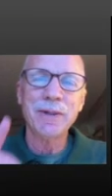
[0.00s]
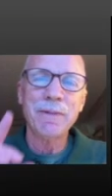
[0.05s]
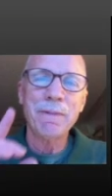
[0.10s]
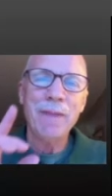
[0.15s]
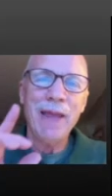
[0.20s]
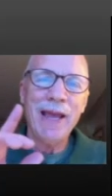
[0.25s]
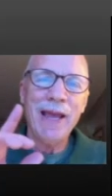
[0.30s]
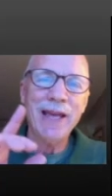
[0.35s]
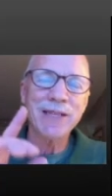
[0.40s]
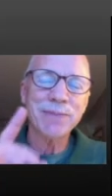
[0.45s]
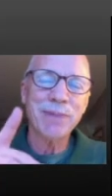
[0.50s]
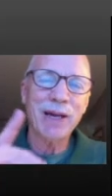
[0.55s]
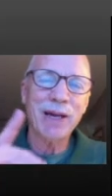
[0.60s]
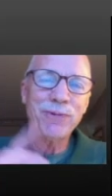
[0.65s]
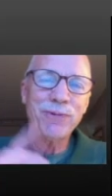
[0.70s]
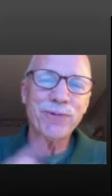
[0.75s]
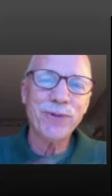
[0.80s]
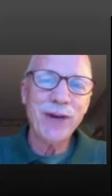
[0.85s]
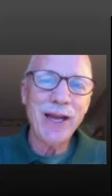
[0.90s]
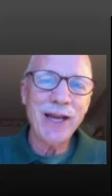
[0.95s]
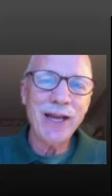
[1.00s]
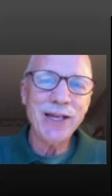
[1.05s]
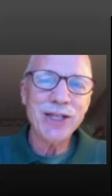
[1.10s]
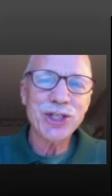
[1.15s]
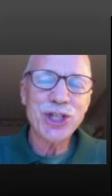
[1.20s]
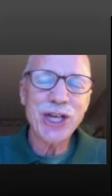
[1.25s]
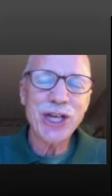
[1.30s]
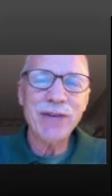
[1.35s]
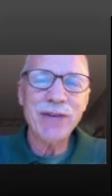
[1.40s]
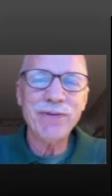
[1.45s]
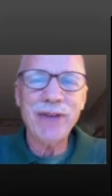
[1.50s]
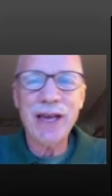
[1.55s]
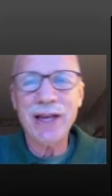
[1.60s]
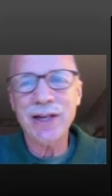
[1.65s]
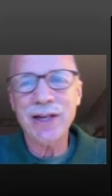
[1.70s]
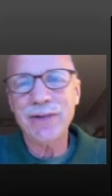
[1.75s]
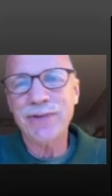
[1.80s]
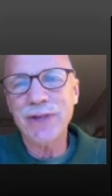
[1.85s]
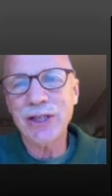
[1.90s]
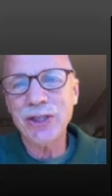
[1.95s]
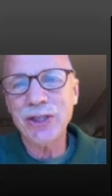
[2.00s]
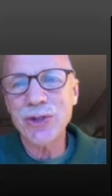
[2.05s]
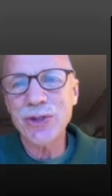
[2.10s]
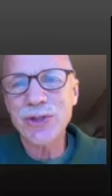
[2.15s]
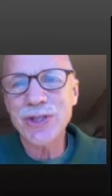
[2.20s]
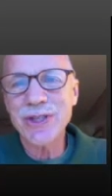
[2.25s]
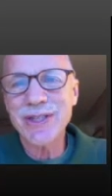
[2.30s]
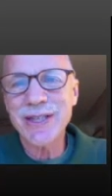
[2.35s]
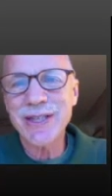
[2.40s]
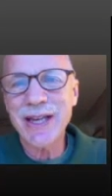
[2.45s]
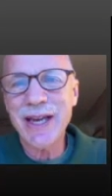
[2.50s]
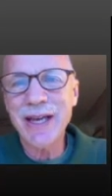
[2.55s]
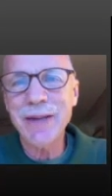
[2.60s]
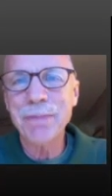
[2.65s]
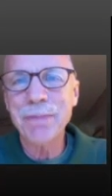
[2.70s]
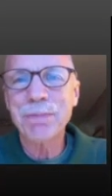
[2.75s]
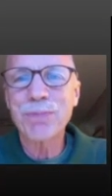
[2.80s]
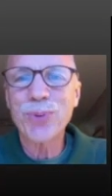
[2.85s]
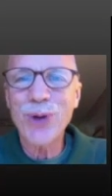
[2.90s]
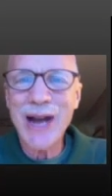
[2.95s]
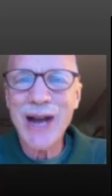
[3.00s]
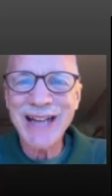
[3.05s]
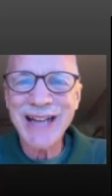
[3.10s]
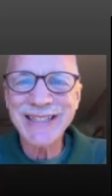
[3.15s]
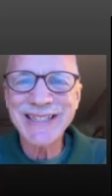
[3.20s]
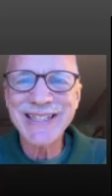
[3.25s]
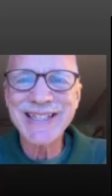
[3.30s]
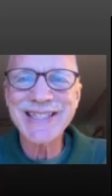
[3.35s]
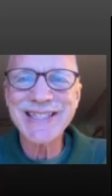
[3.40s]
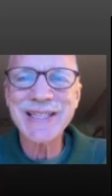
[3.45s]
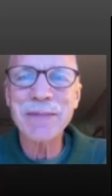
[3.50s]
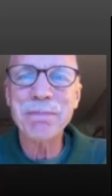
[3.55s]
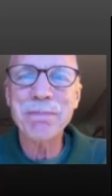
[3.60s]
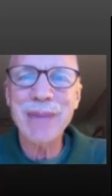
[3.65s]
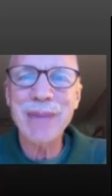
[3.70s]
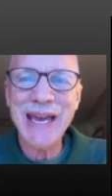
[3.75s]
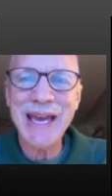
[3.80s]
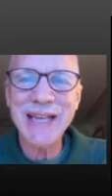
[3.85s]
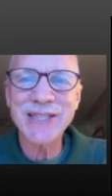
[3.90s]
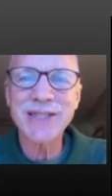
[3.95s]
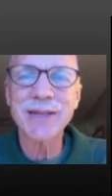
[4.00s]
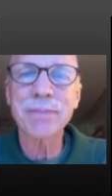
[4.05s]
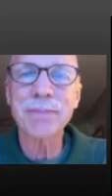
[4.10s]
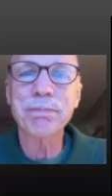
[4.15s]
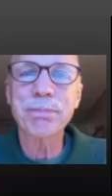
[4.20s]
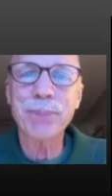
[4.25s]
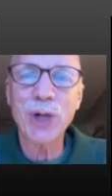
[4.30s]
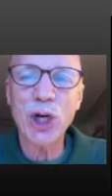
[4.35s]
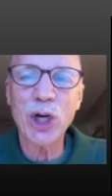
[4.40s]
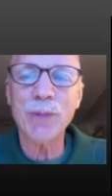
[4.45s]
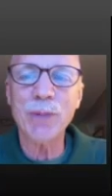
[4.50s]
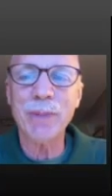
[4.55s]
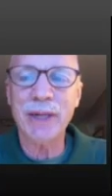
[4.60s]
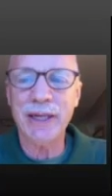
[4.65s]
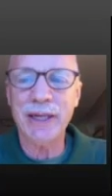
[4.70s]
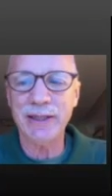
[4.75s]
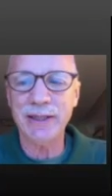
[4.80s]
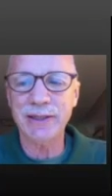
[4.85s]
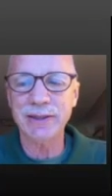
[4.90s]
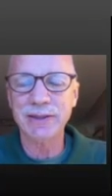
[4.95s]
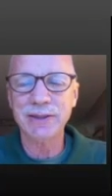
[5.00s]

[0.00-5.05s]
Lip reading: As my friend Jay Vanderfin used to say, practice makes permanent.